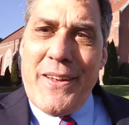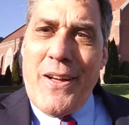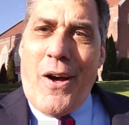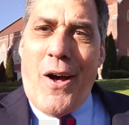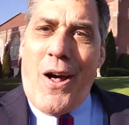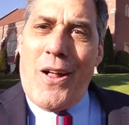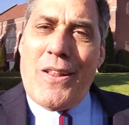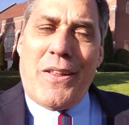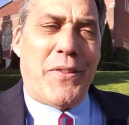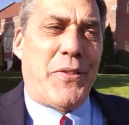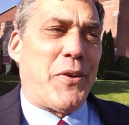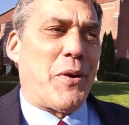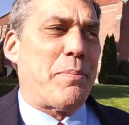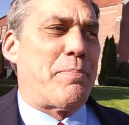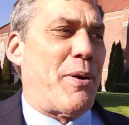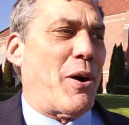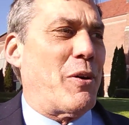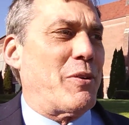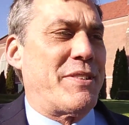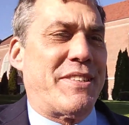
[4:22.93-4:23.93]
all of their
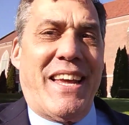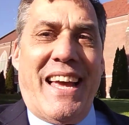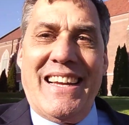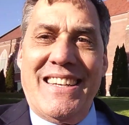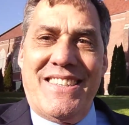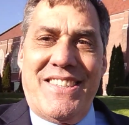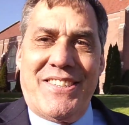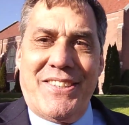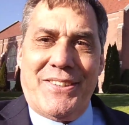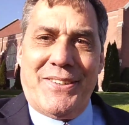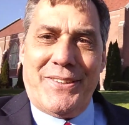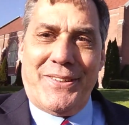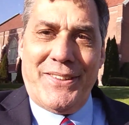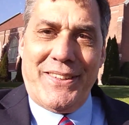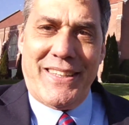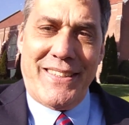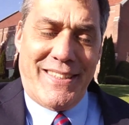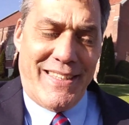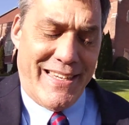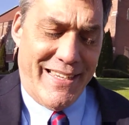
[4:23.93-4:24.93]
potential
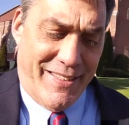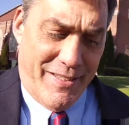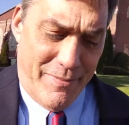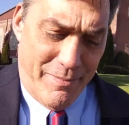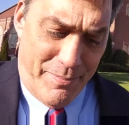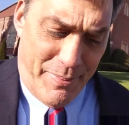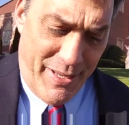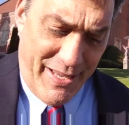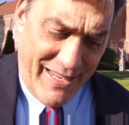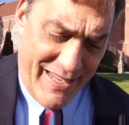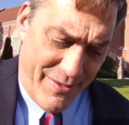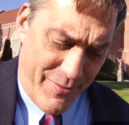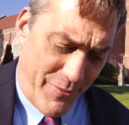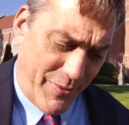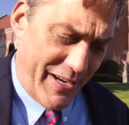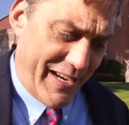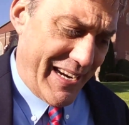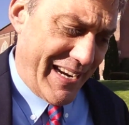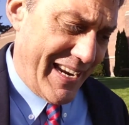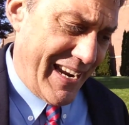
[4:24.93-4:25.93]
that they can be.
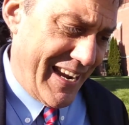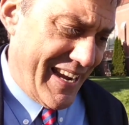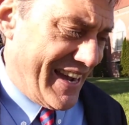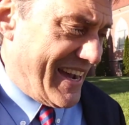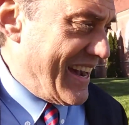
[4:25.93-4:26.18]
We